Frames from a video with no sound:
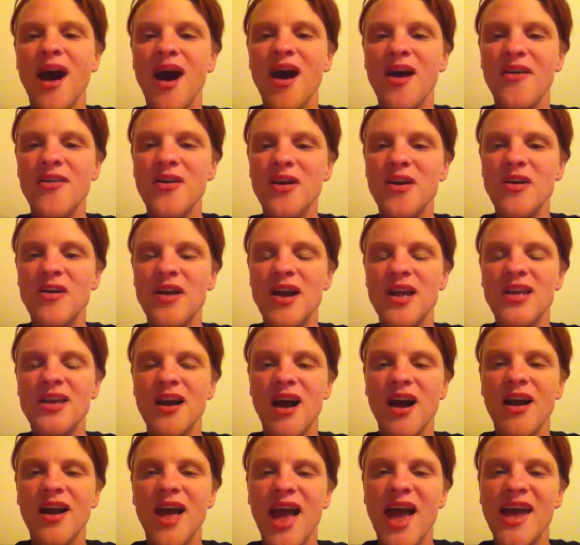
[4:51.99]
other
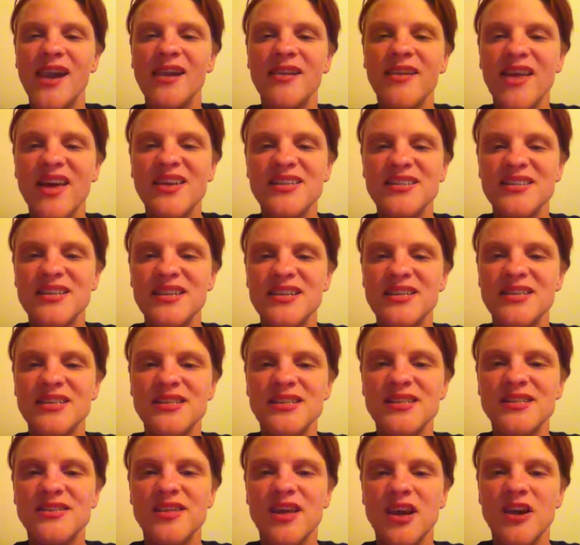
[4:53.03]
young
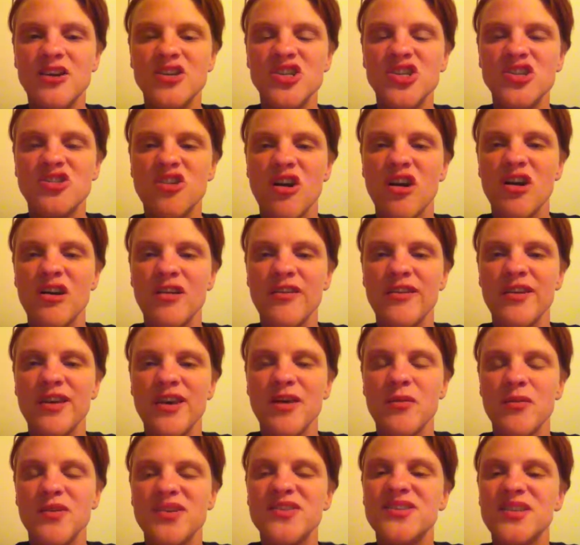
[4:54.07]
adolescents that are
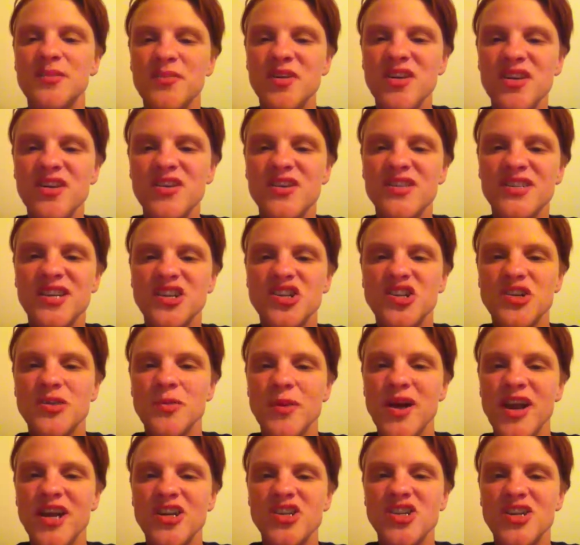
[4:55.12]
struggling with similar
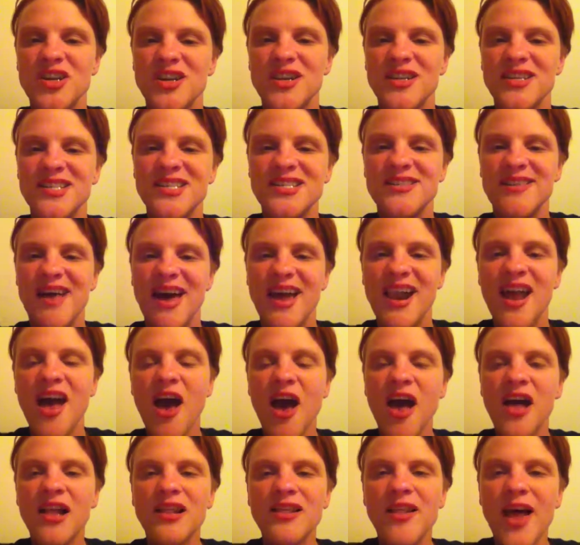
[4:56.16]
situations that
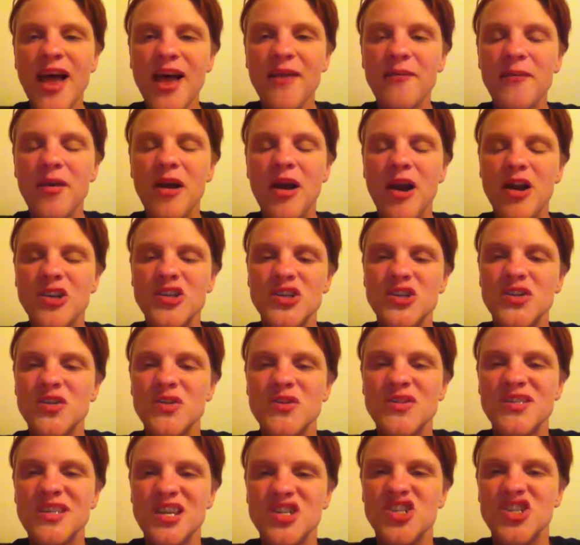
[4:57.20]
like
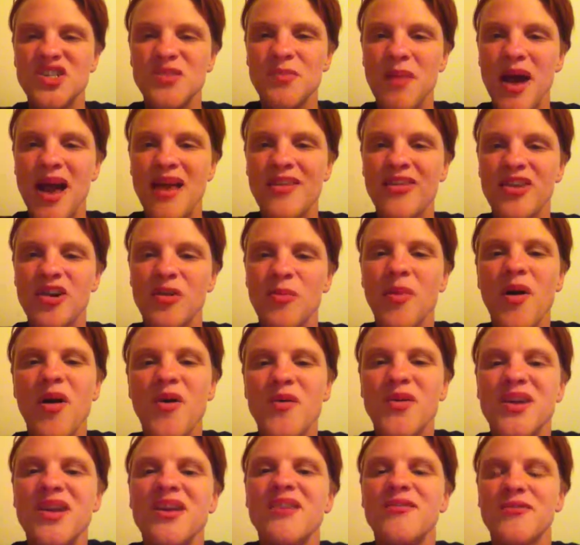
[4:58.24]
cartoons such as my little
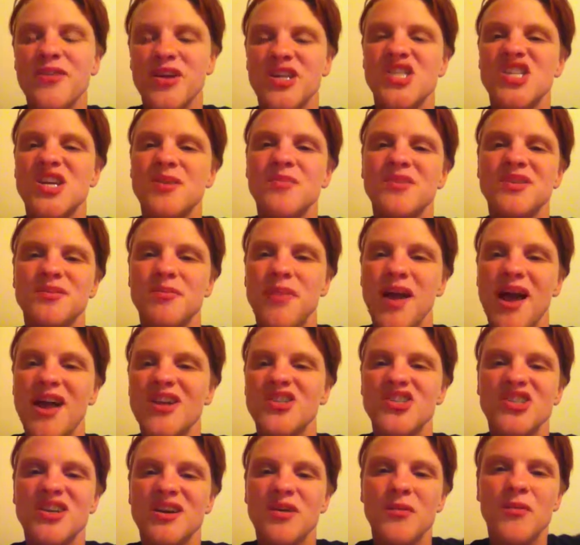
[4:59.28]
pony friendship is
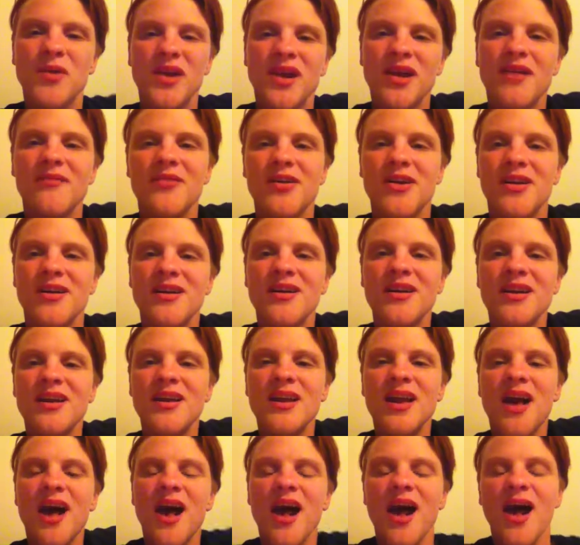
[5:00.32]
magic whatever
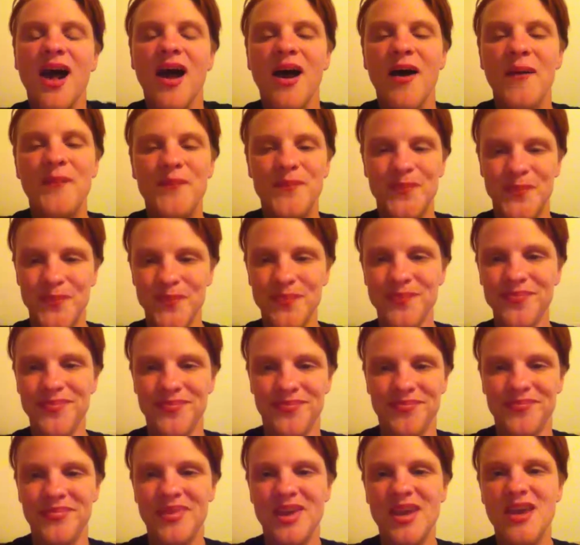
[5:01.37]
uh,
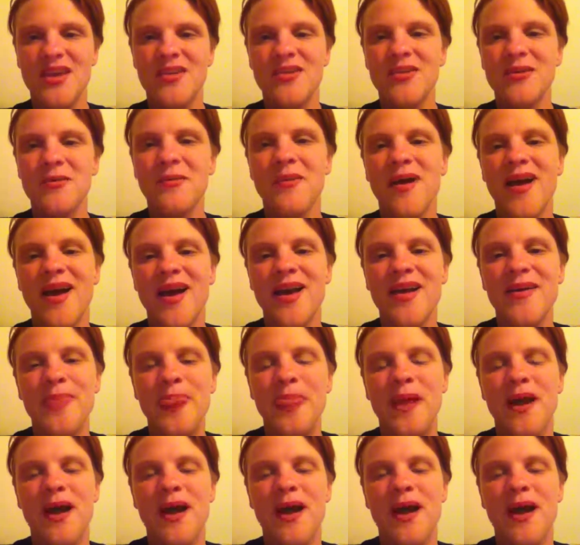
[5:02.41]
either way